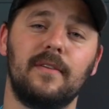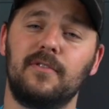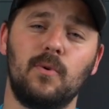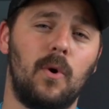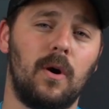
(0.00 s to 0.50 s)
if
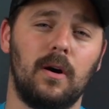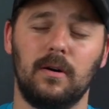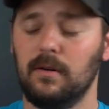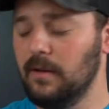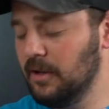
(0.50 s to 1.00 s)
you
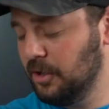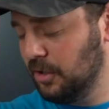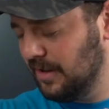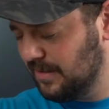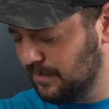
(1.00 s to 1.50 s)
are,
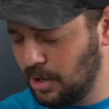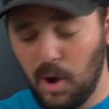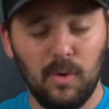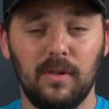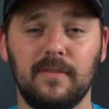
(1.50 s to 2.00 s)
it's
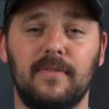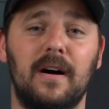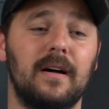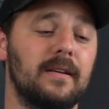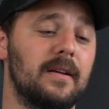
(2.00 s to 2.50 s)
totally
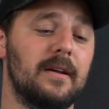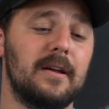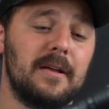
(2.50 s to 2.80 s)
fine,